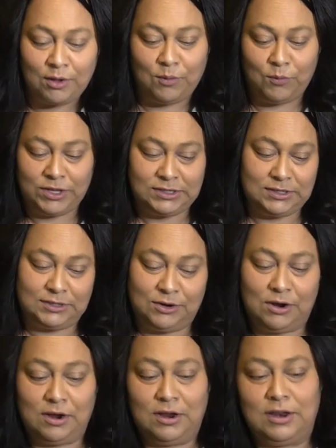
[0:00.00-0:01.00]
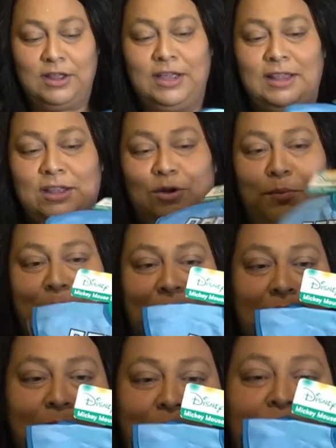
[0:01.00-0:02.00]
onesies these are. Look at a little
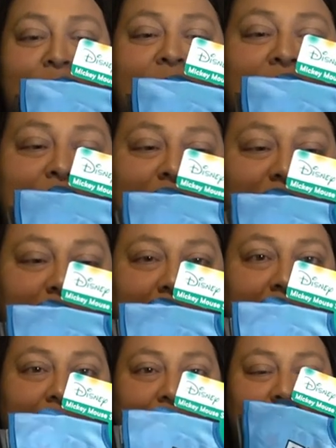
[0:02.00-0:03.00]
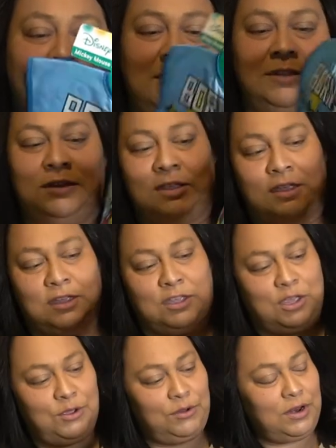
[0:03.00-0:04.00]
bib, Mickey Mouse bib.
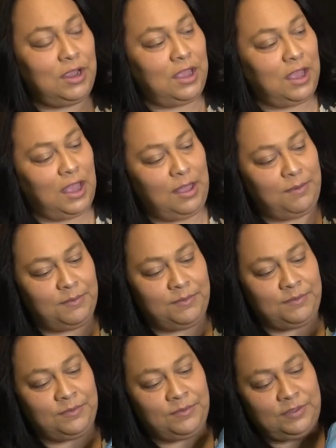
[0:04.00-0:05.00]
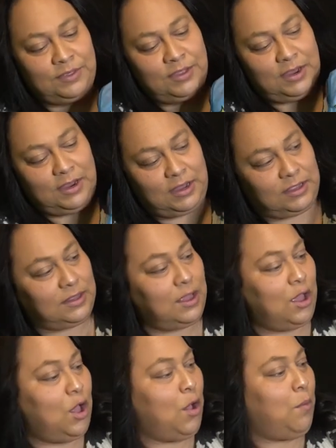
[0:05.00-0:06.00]
Cute. Born um, to what?
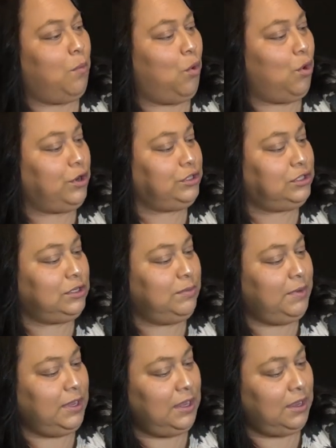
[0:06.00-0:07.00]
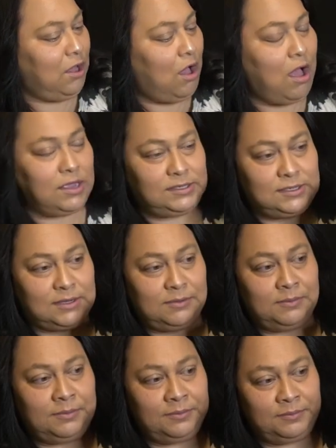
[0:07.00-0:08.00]
born to be
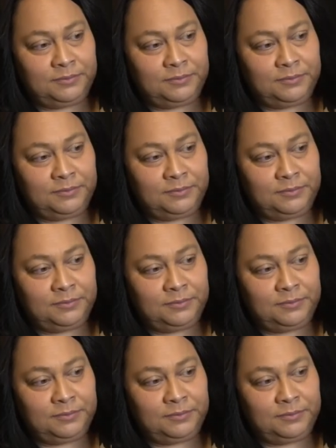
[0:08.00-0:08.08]
awesome.